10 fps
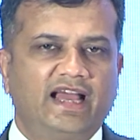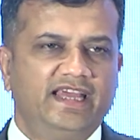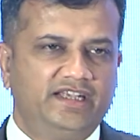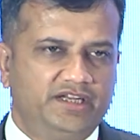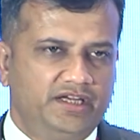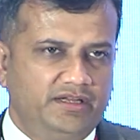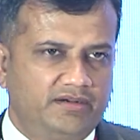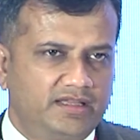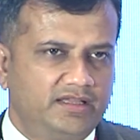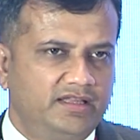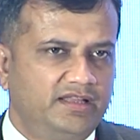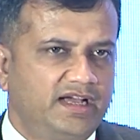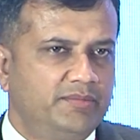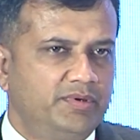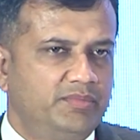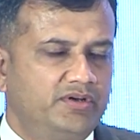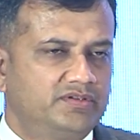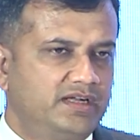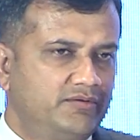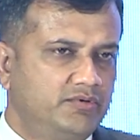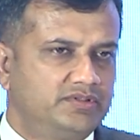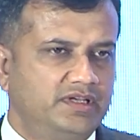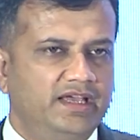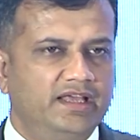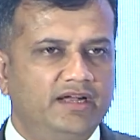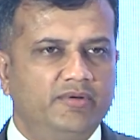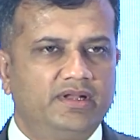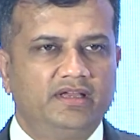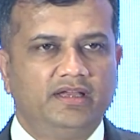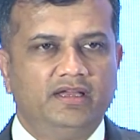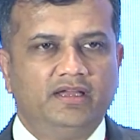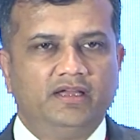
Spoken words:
IT rather than the IP, because that was the era where the